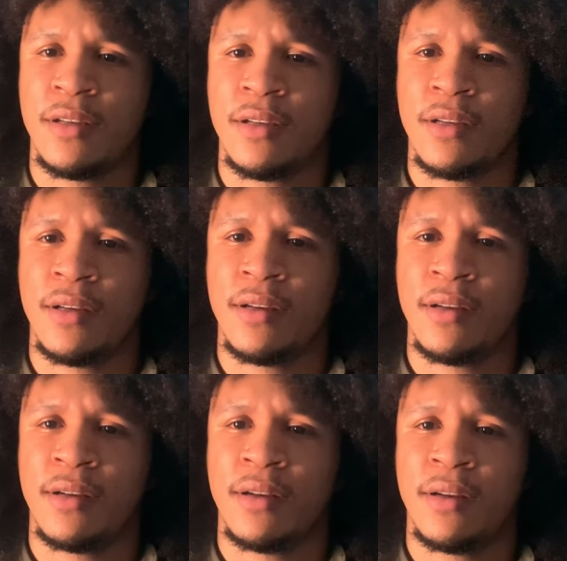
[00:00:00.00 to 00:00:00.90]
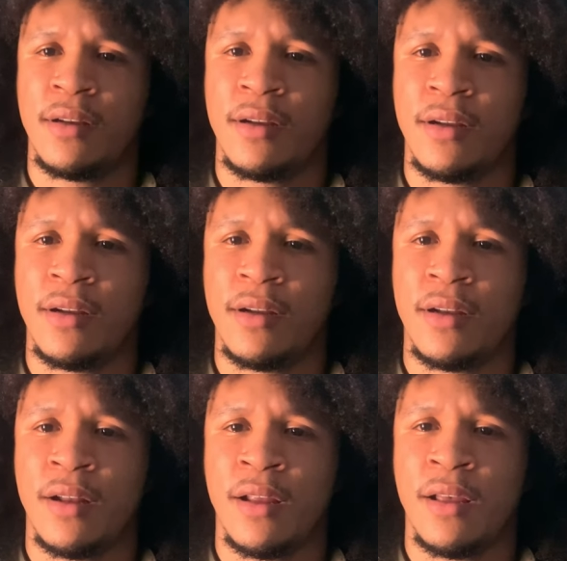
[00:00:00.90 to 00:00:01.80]

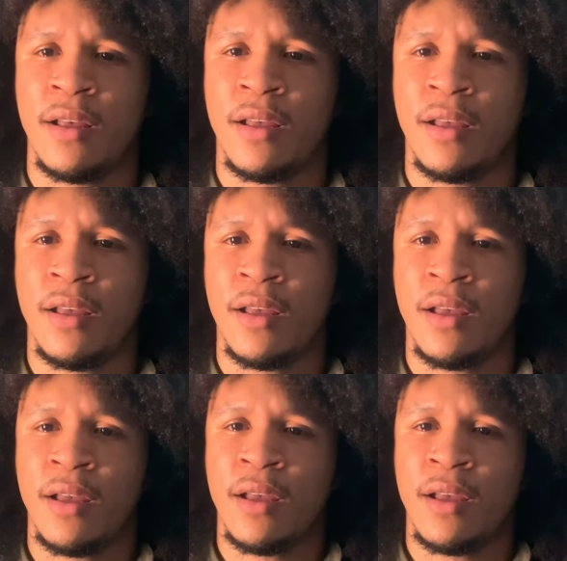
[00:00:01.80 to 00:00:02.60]
(silence)